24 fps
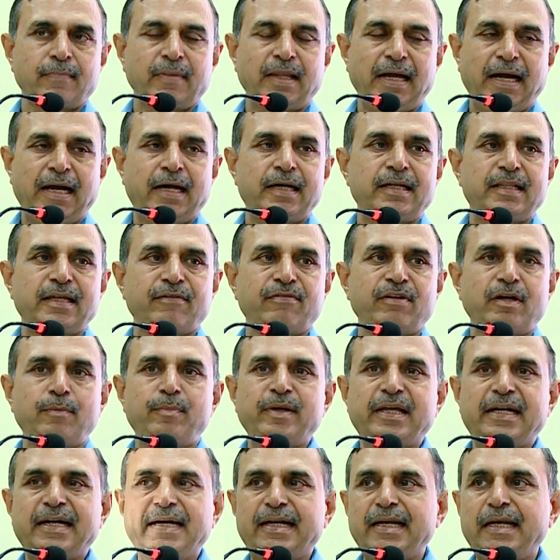and they will
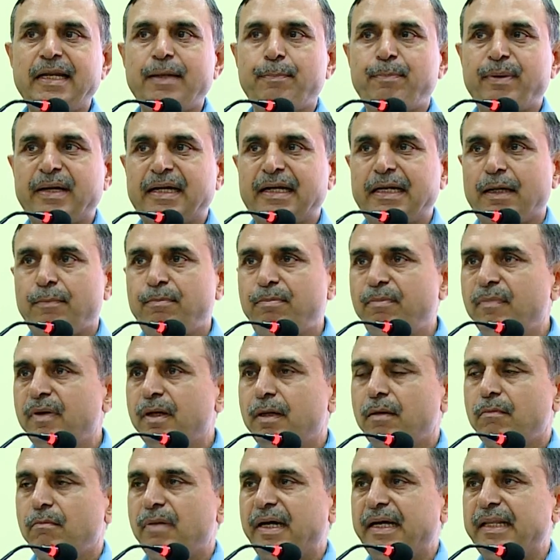be readily picked
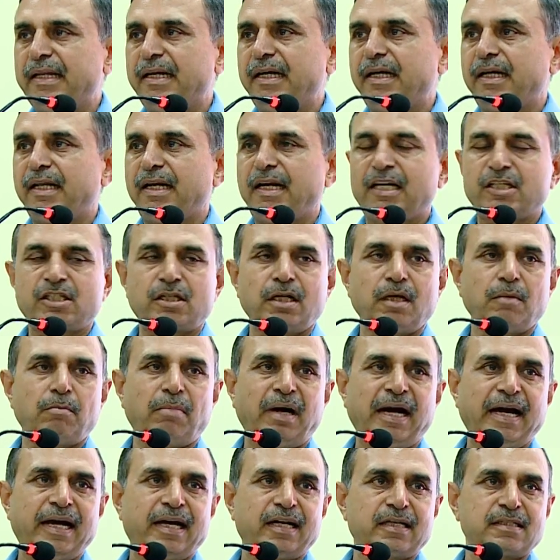up by the international
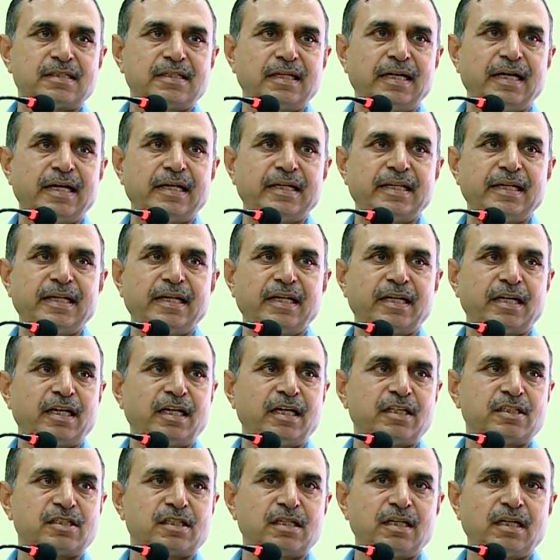buyers and the
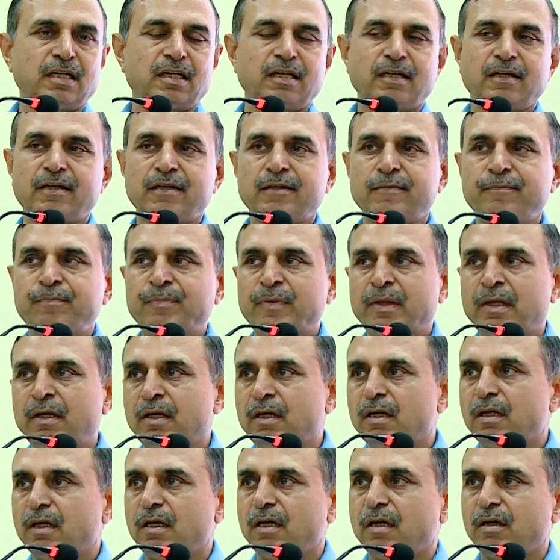international
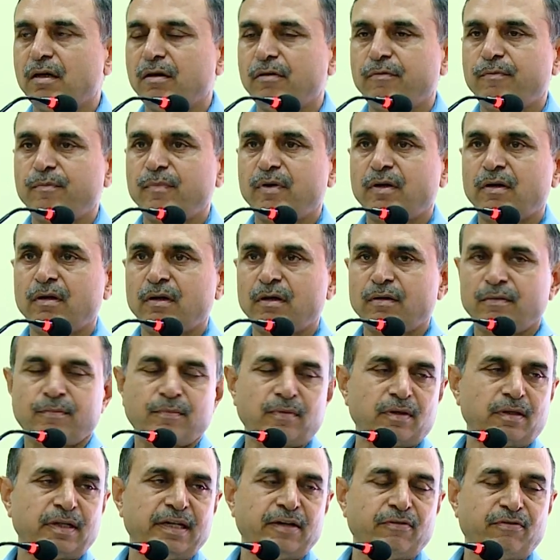
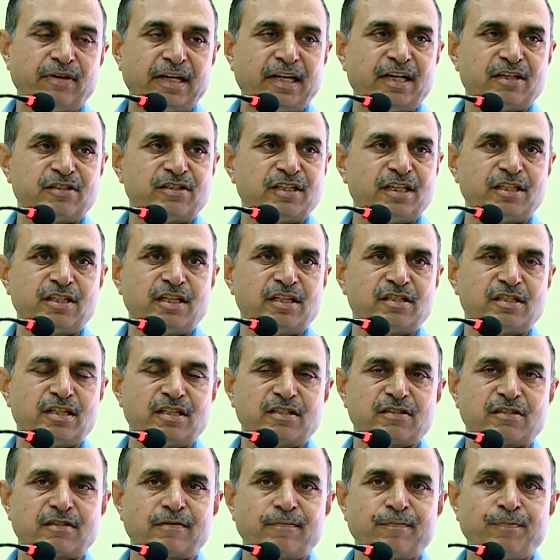various
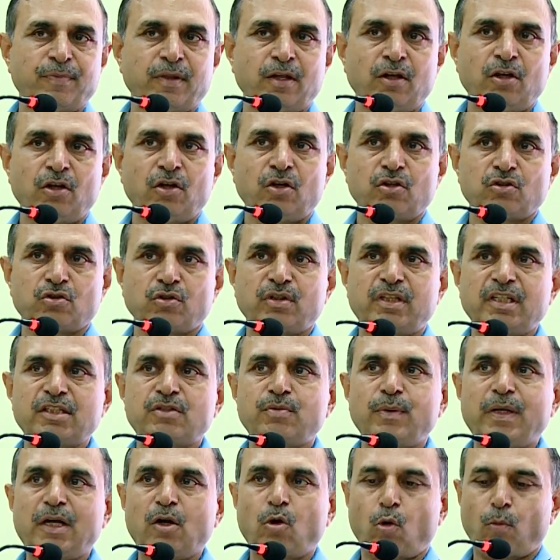agencies. So this
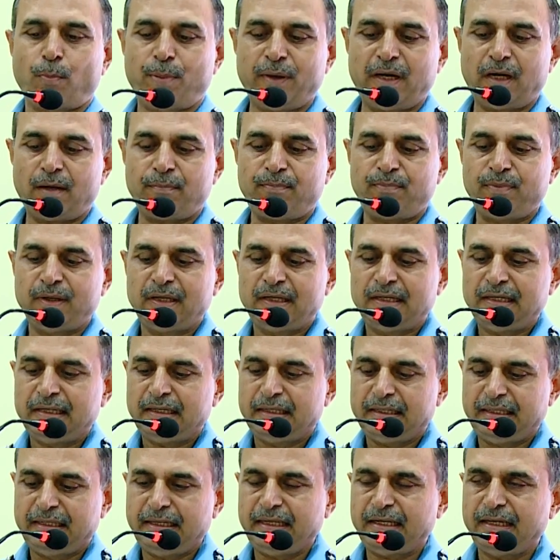will open up
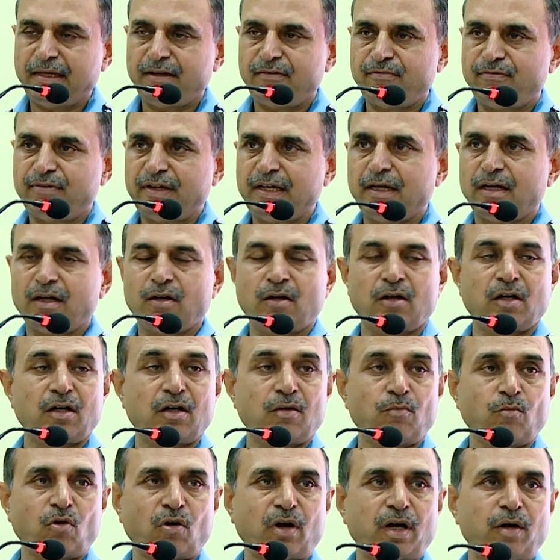the
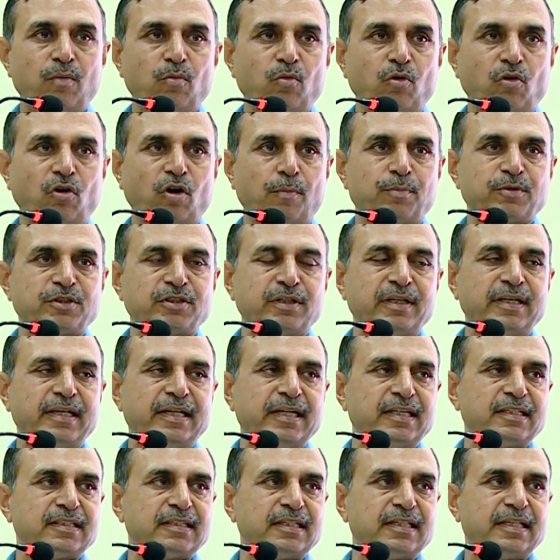more and more
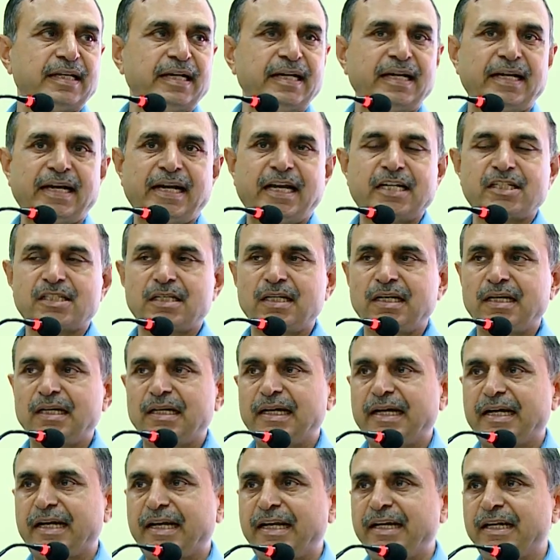opportunities in the international
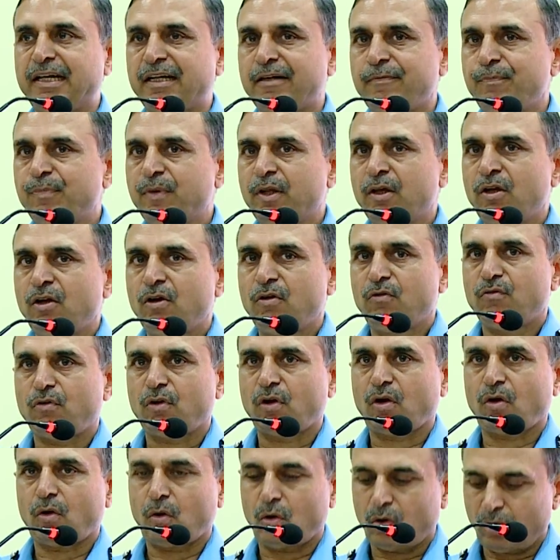arena
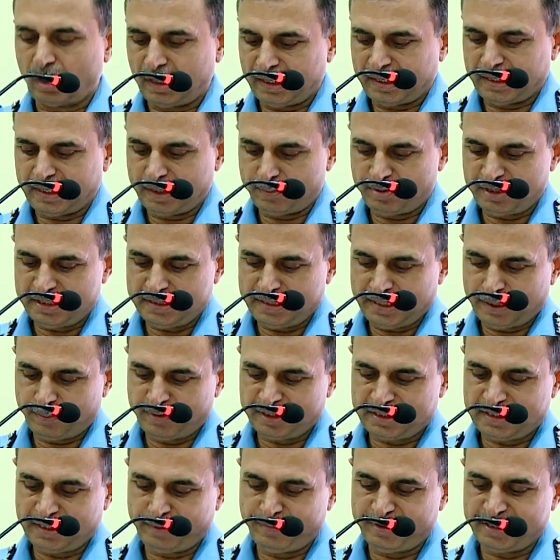for all our
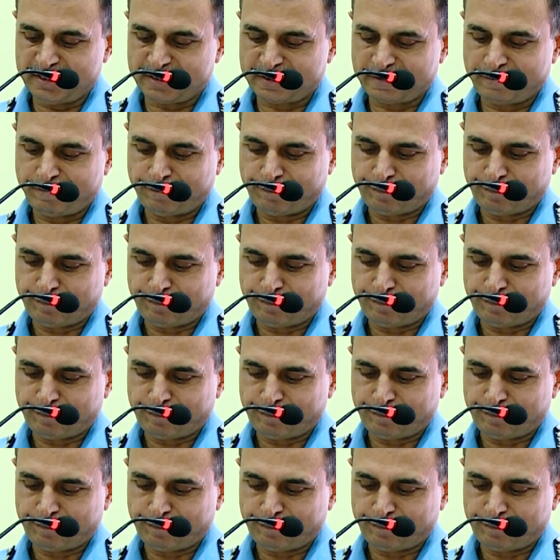MSMEs.